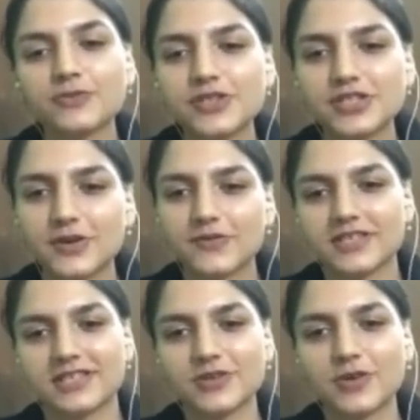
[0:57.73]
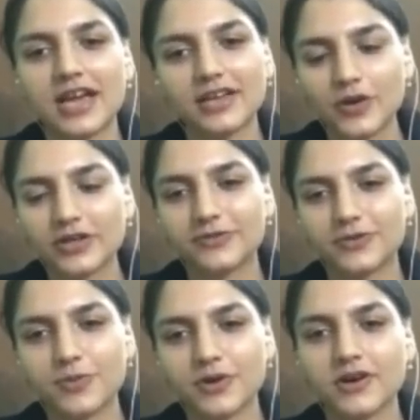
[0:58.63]
for service. So I got it
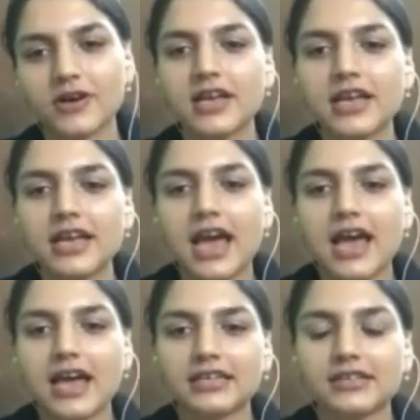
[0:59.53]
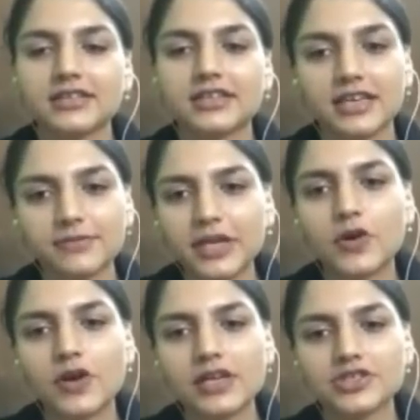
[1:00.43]
from her. And in my
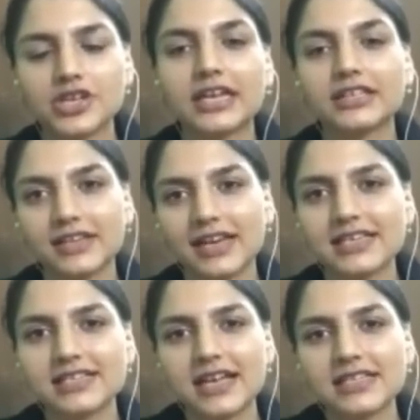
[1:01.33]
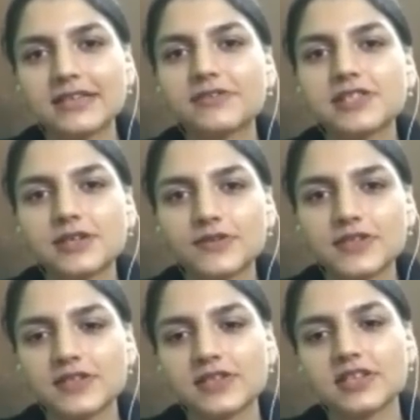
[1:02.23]
college, I realized that civil
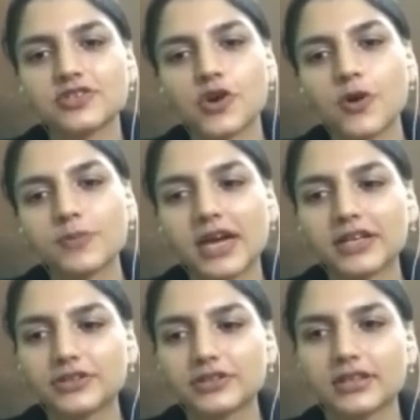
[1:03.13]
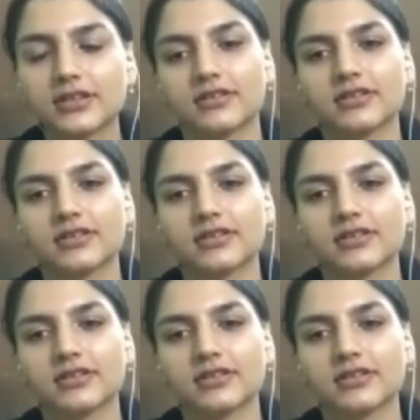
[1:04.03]
services is a job that could